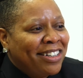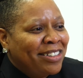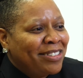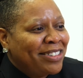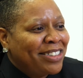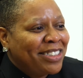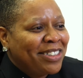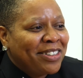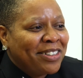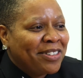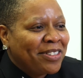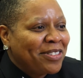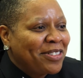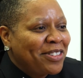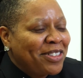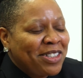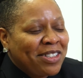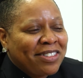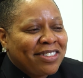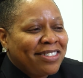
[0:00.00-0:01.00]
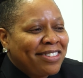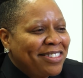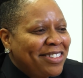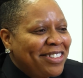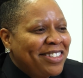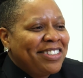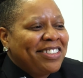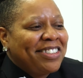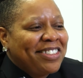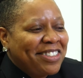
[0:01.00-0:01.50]
So just
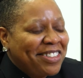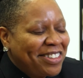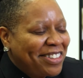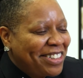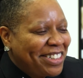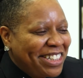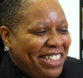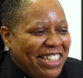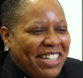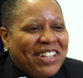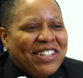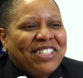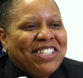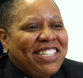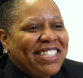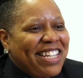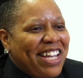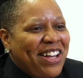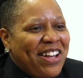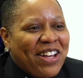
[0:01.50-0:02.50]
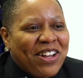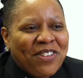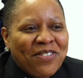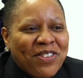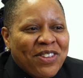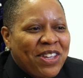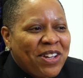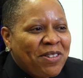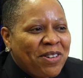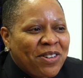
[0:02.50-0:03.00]
just how
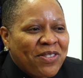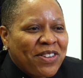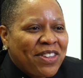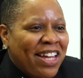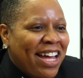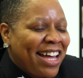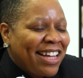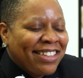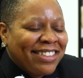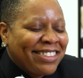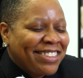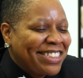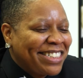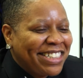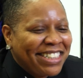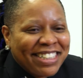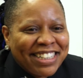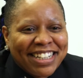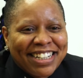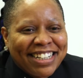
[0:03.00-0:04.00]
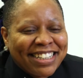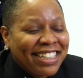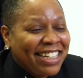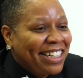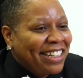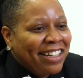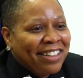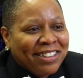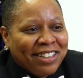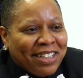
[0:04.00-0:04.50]
helpful they were for that is,
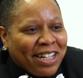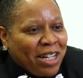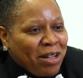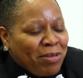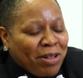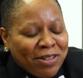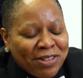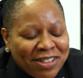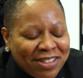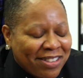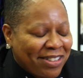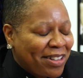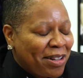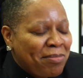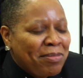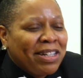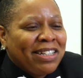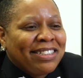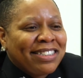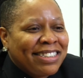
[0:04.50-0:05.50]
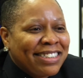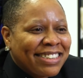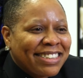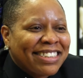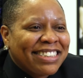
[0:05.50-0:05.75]
again, undeniable, just amazing.